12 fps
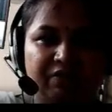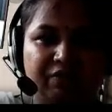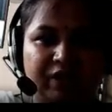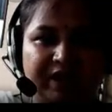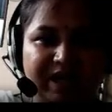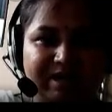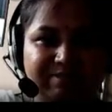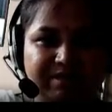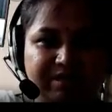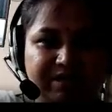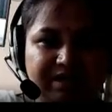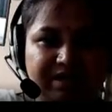for time
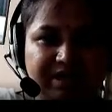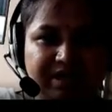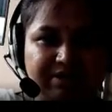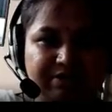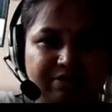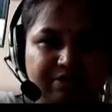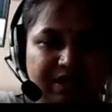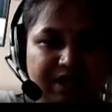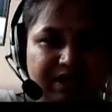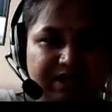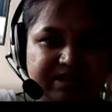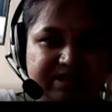t2,
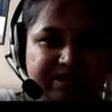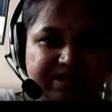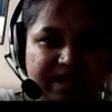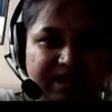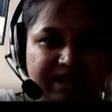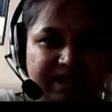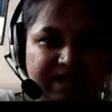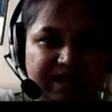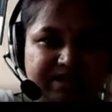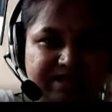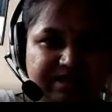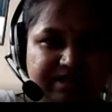and this is acting
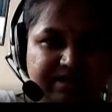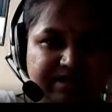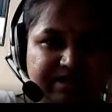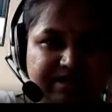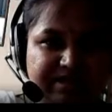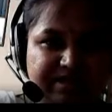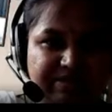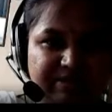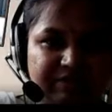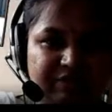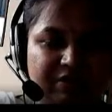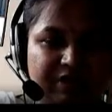as a
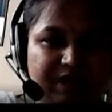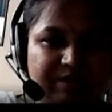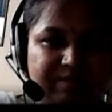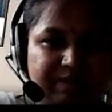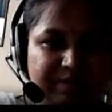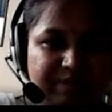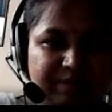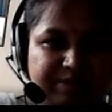receiver for time t2.